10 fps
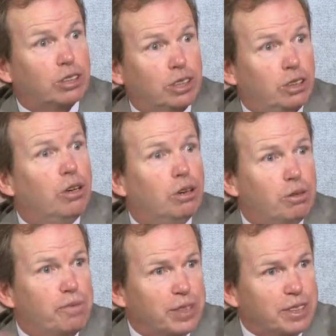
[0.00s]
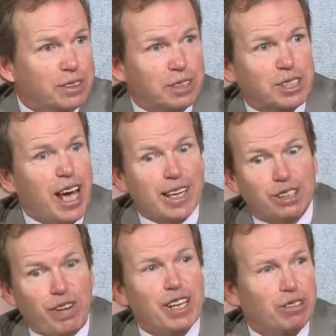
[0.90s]
you to
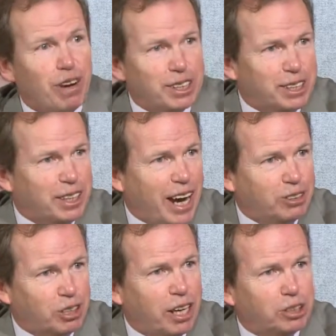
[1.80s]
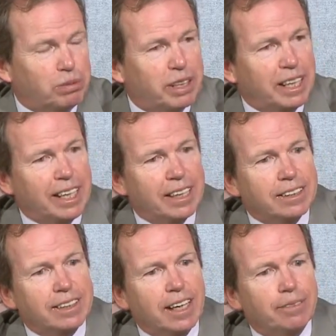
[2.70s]
satisfy the rest of that judgment. And